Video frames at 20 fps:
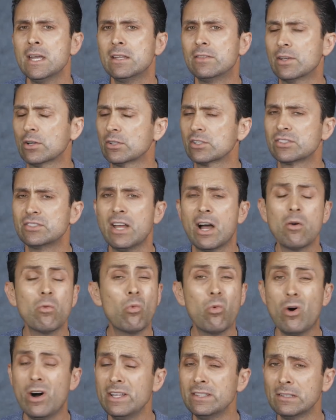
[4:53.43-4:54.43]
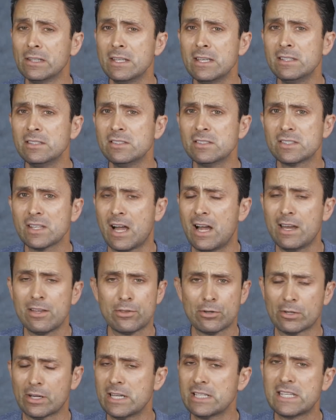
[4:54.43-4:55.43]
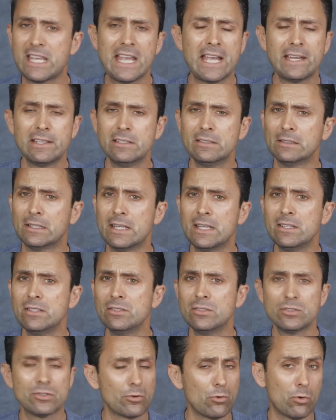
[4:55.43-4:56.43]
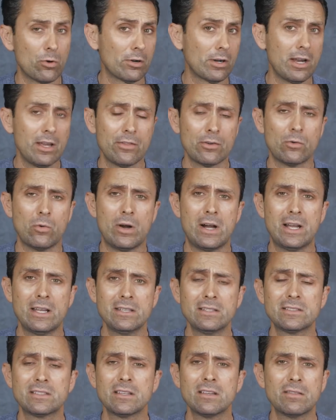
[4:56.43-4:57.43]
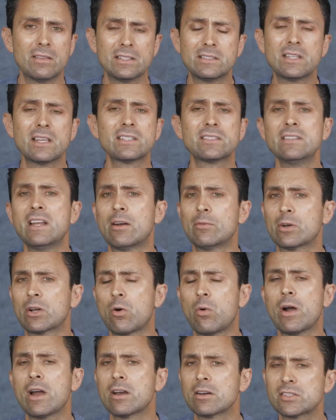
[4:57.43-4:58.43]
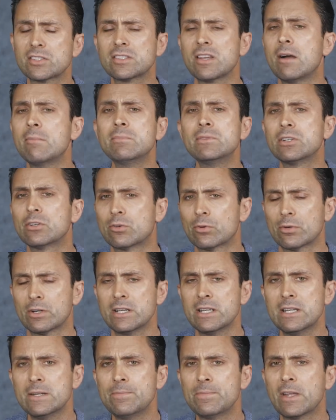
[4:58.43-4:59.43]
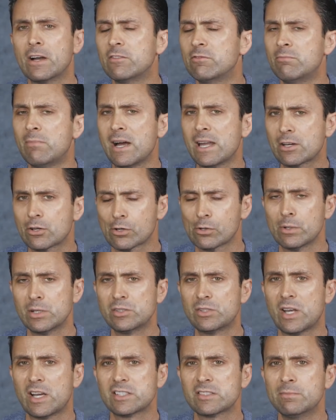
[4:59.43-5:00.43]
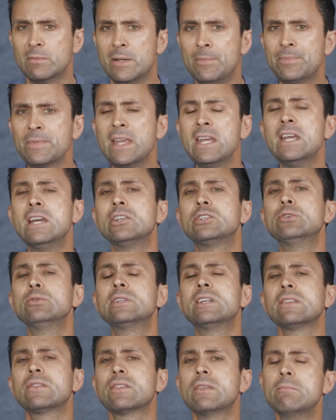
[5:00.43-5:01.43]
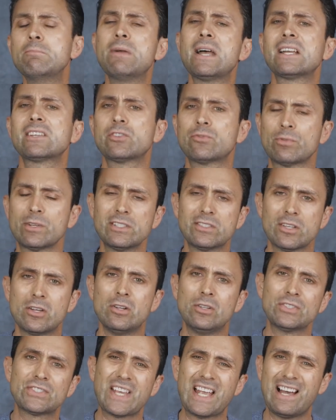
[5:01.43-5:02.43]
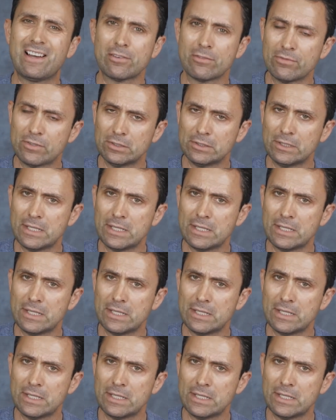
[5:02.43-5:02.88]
There is not one lens, either a Canon lens or otherwise, that does not require some degree of micro adjustment to get the best results out of the